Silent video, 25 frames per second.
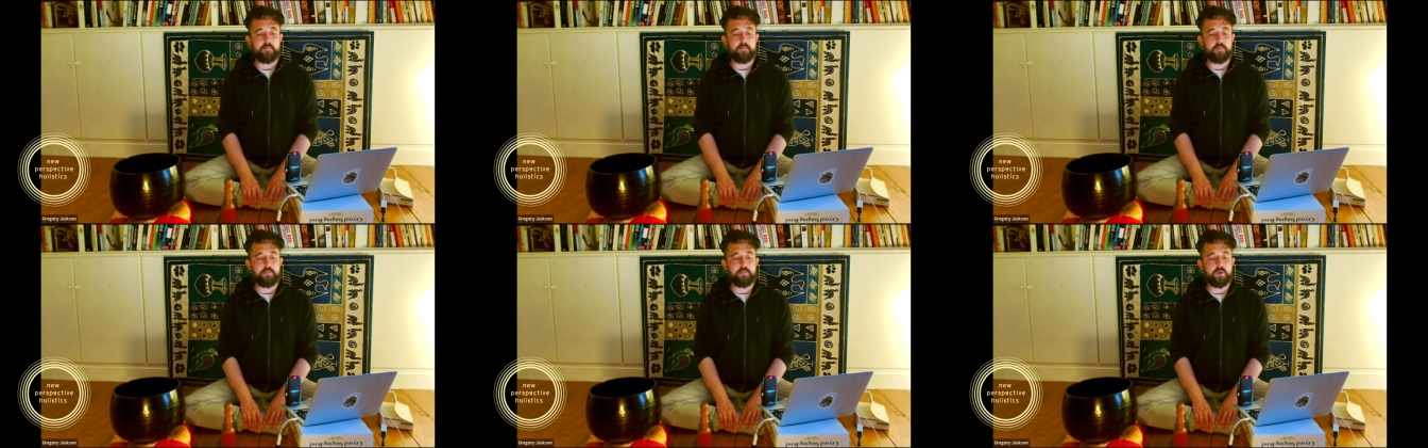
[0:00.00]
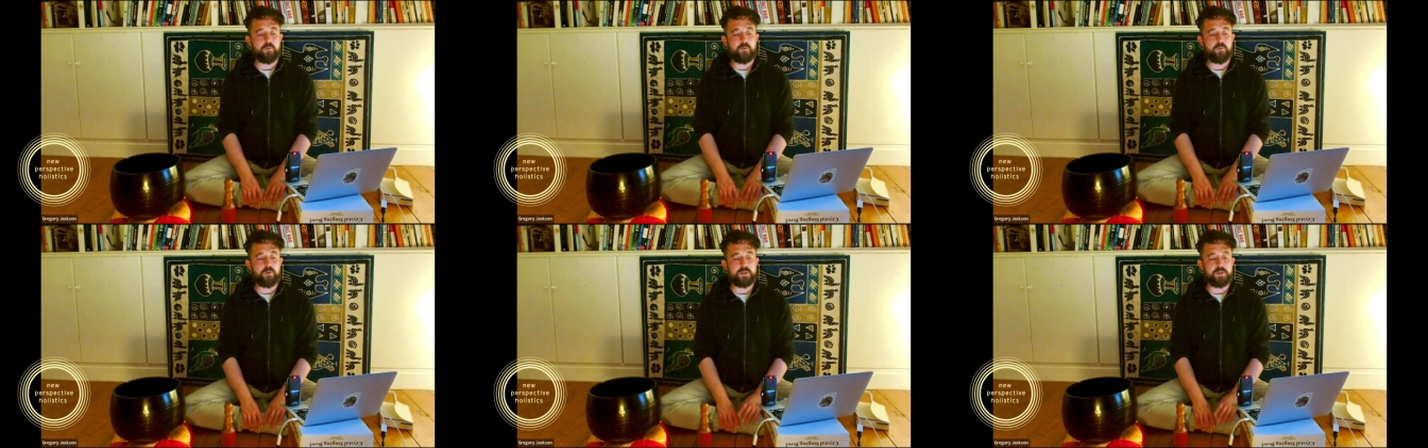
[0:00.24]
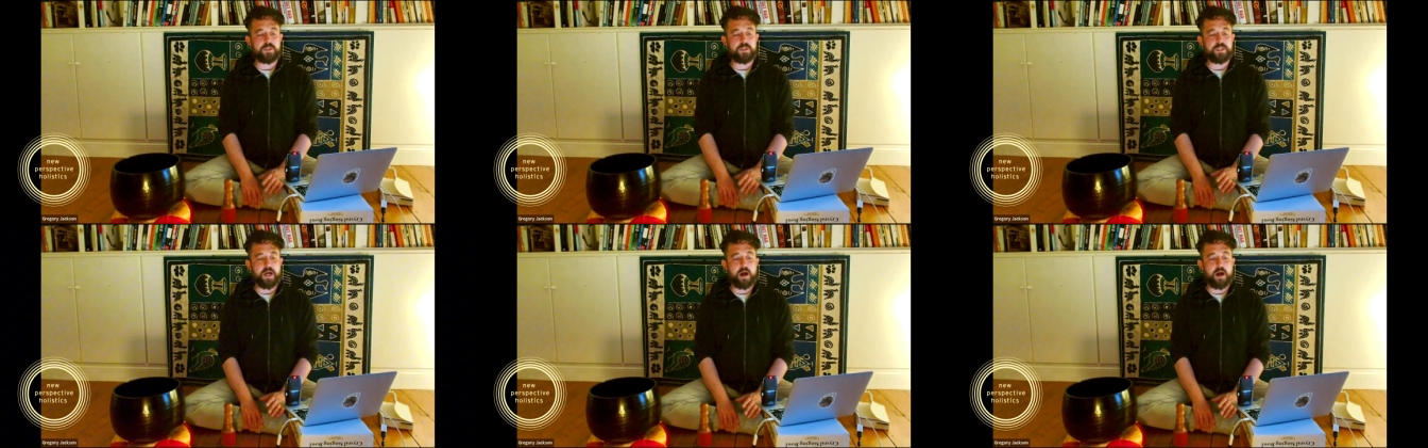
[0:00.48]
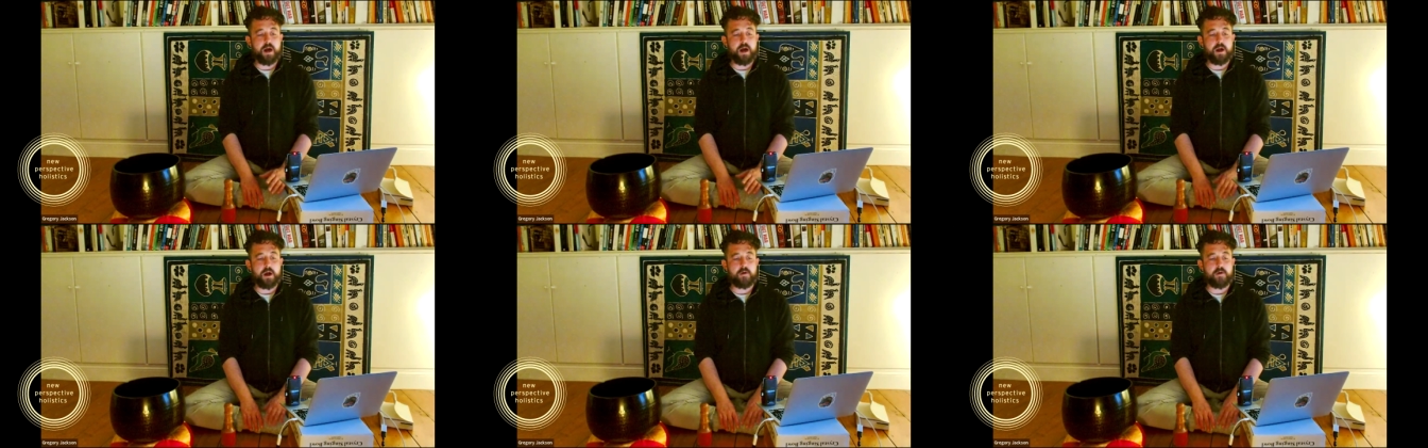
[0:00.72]
But we'll
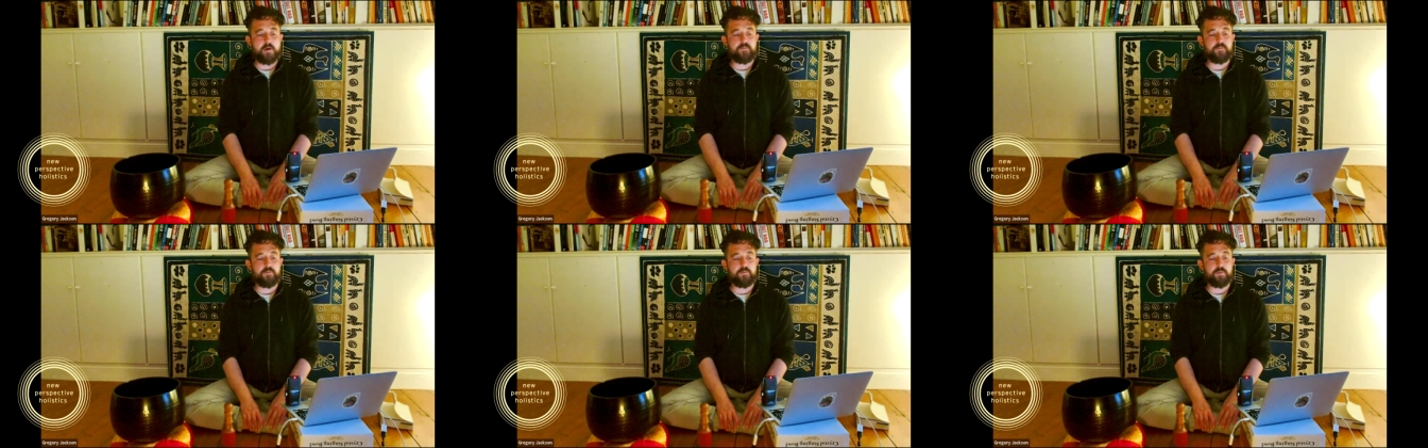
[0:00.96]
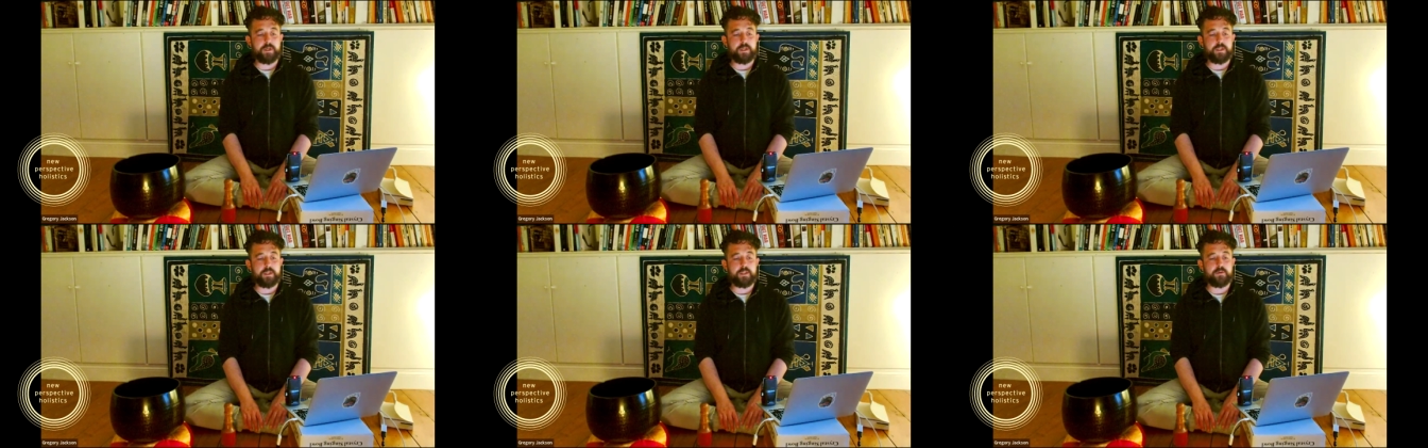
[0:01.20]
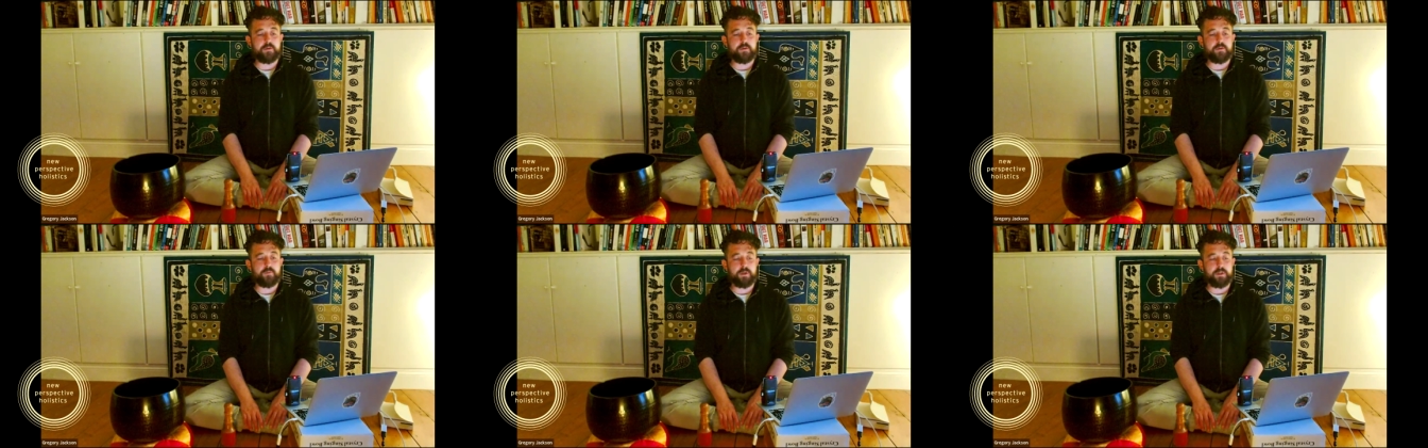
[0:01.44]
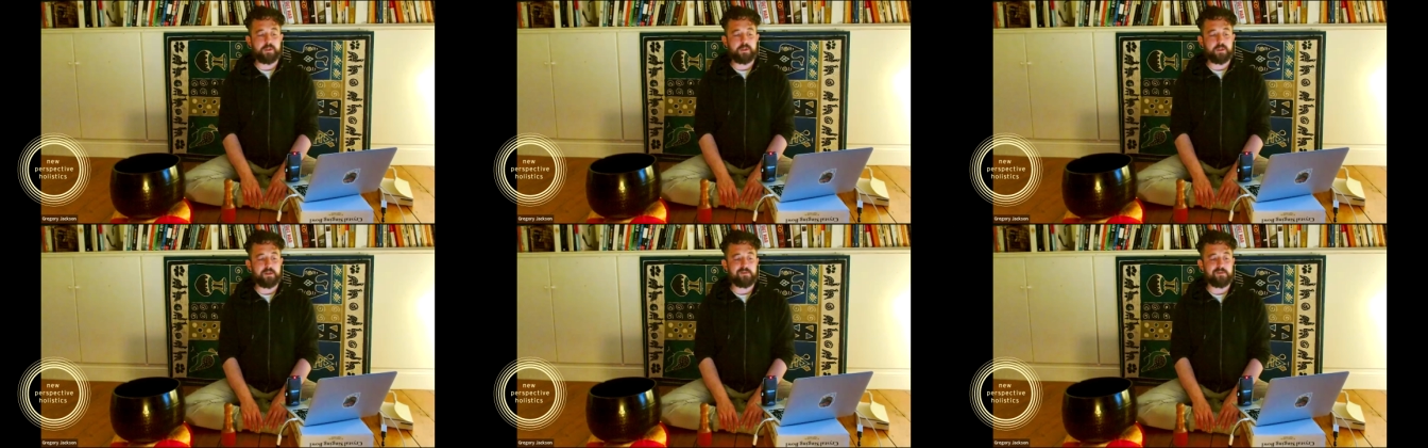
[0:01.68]
start off
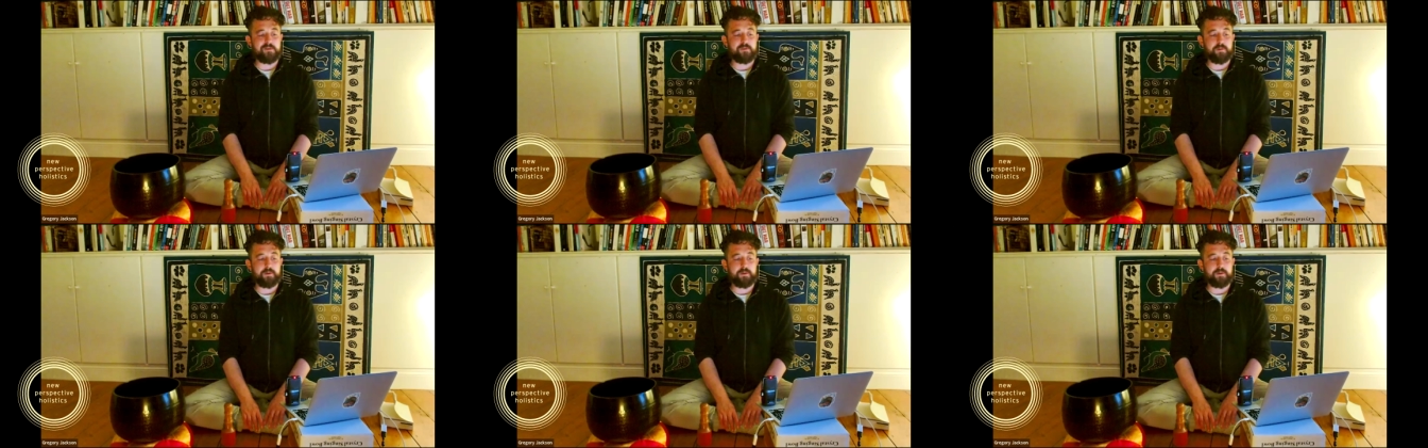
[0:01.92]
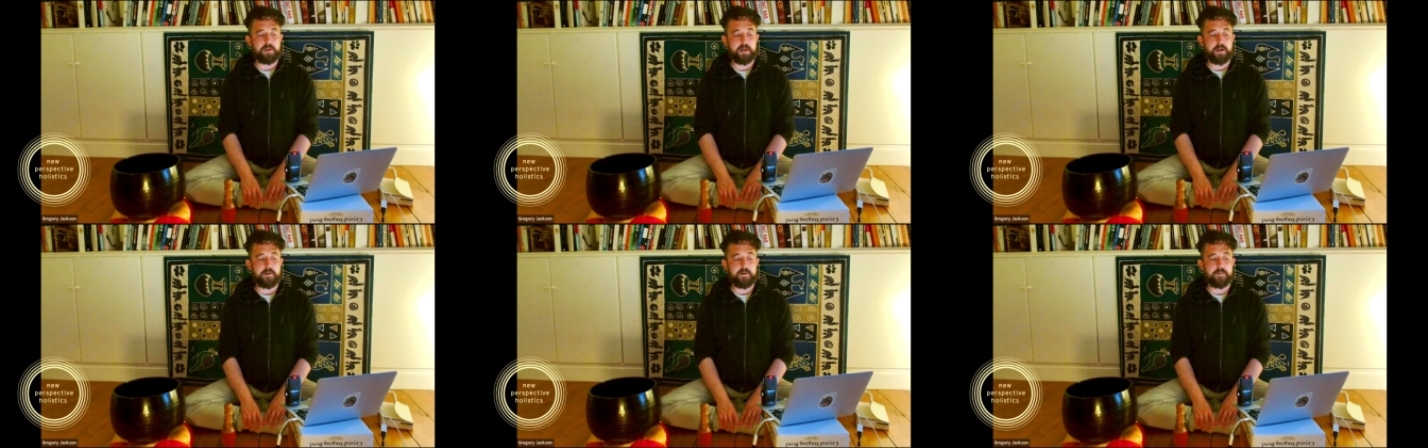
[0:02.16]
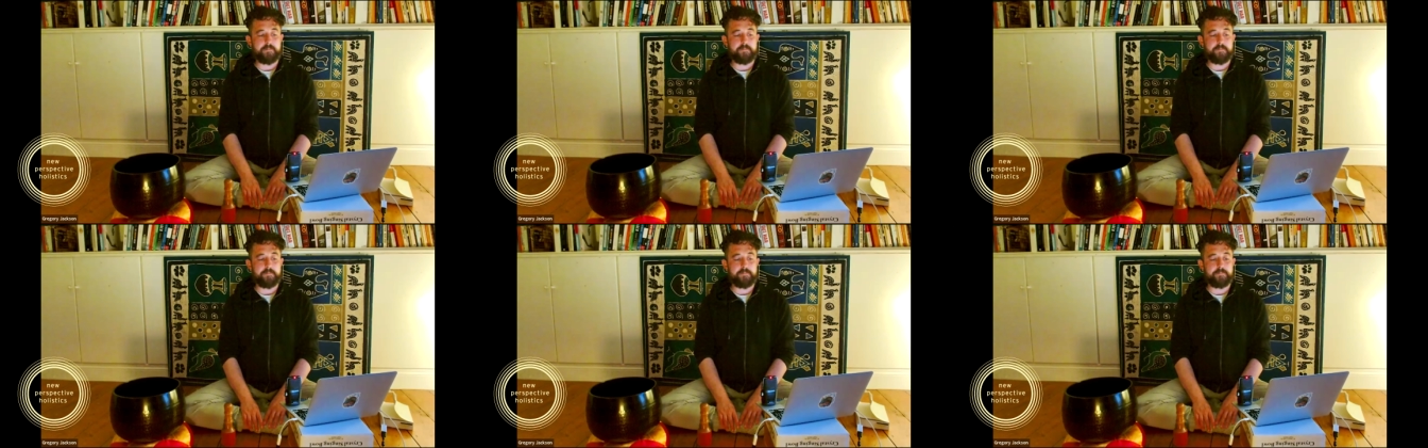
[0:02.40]
with this one here.